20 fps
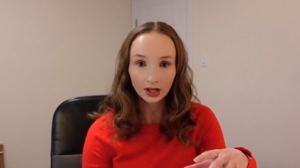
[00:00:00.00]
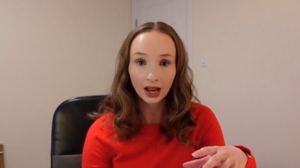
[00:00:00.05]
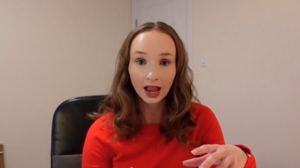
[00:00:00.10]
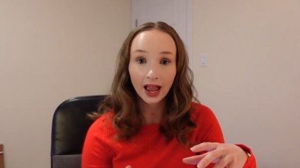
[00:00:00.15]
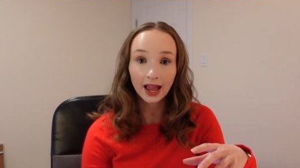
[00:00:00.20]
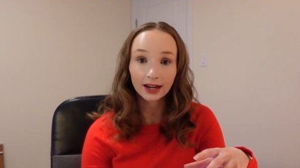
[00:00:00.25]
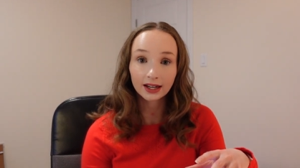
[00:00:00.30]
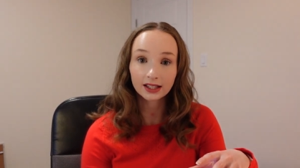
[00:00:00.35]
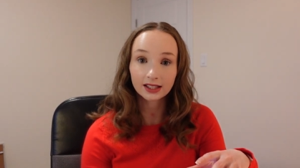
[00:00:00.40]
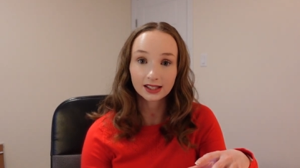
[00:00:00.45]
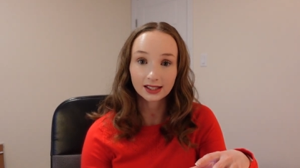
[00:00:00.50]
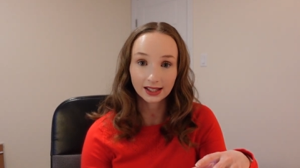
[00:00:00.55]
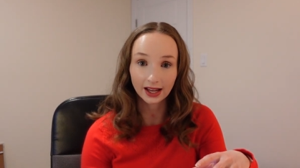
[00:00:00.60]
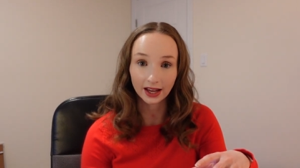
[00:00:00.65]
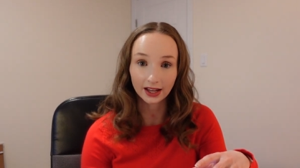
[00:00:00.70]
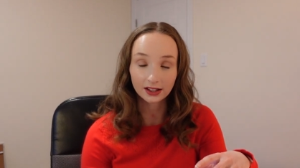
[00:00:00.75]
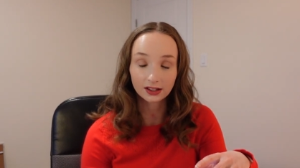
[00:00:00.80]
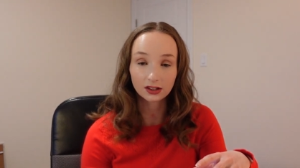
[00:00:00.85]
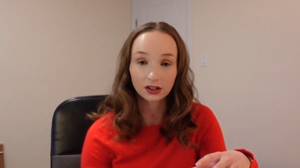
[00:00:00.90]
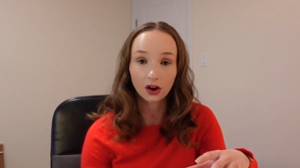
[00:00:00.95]
and
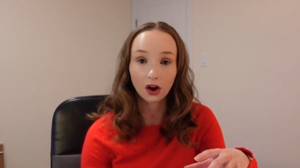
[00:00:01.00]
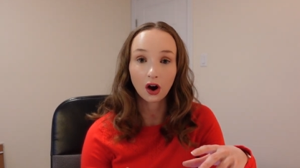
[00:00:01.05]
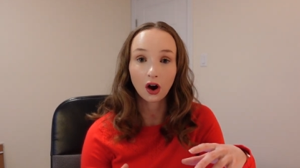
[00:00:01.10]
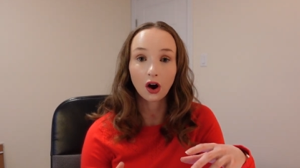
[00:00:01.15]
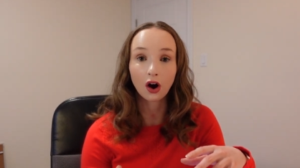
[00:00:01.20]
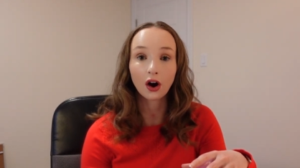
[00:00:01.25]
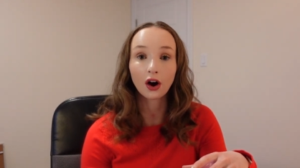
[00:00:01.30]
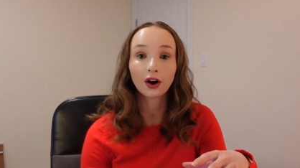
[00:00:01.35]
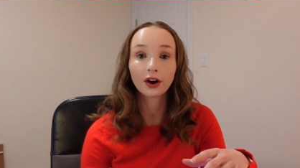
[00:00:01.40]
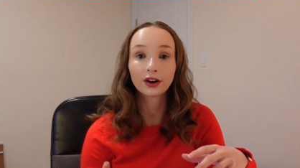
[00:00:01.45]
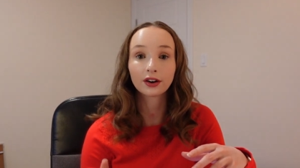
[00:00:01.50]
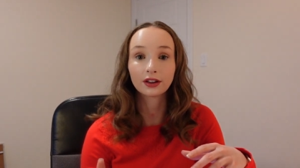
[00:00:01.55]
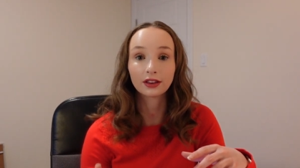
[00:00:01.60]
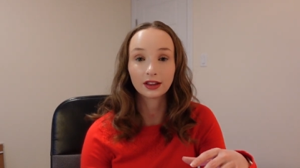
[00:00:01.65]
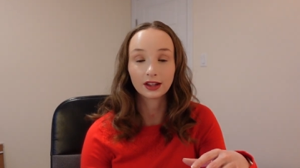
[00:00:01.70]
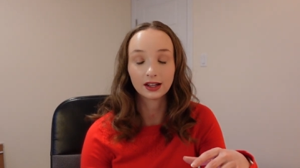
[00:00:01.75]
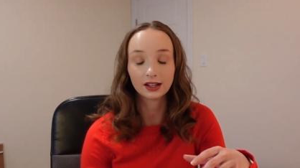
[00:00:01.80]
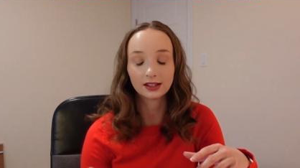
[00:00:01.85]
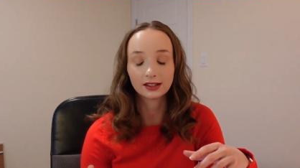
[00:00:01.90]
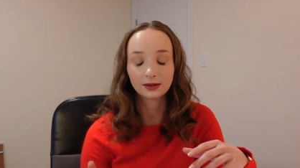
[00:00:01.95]
assess, are
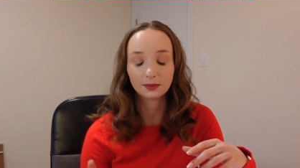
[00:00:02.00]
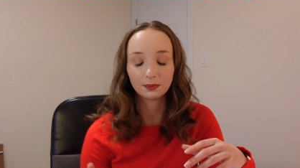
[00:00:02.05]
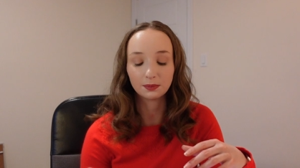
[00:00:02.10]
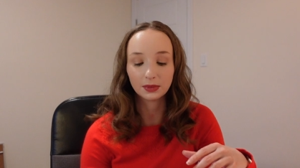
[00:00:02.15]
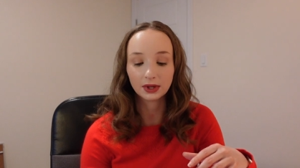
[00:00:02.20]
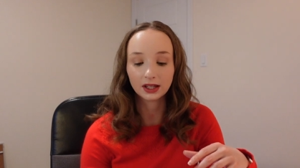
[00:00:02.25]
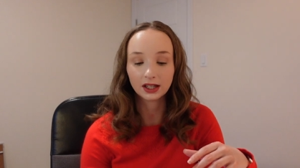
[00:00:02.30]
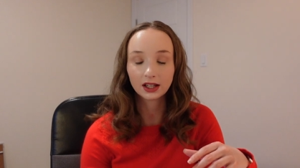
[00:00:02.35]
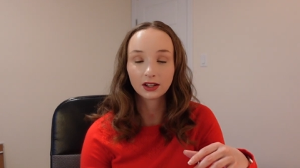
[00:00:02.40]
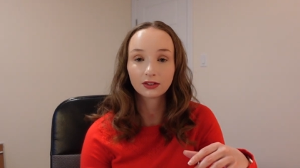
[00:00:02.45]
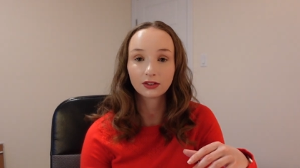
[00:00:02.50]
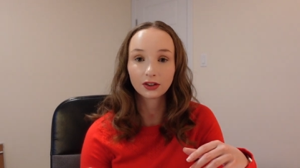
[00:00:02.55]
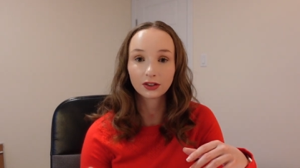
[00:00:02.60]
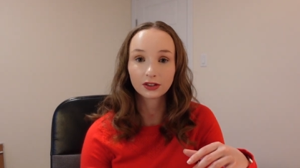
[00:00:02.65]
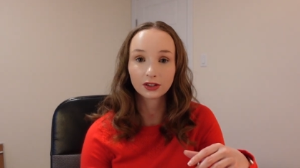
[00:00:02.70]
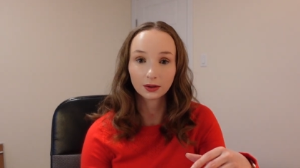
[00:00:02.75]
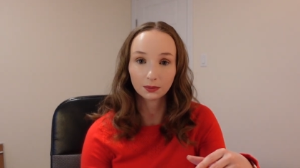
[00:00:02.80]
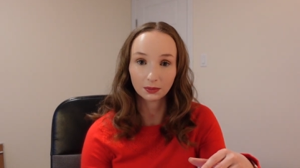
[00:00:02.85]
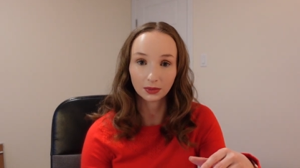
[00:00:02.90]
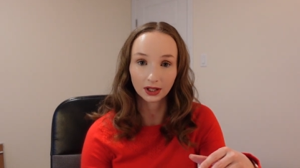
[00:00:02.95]
these meaningful
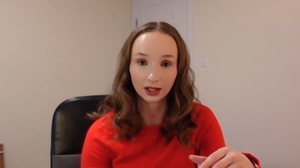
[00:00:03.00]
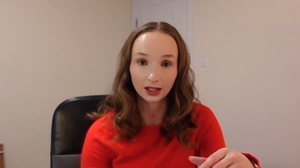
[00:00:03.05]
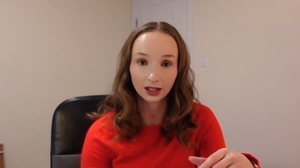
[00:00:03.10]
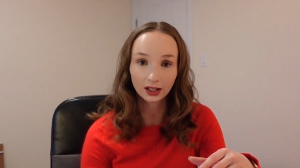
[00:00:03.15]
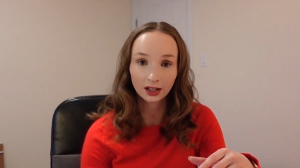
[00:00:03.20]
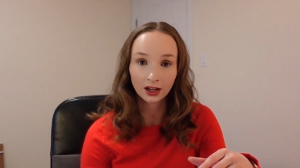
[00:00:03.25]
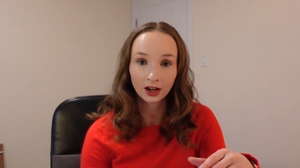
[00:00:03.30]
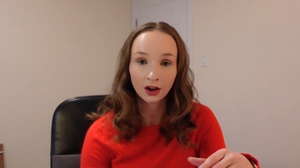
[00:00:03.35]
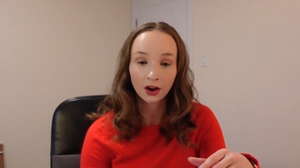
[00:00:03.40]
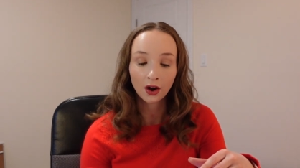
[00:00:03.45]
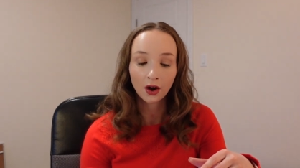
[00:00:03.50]
to me?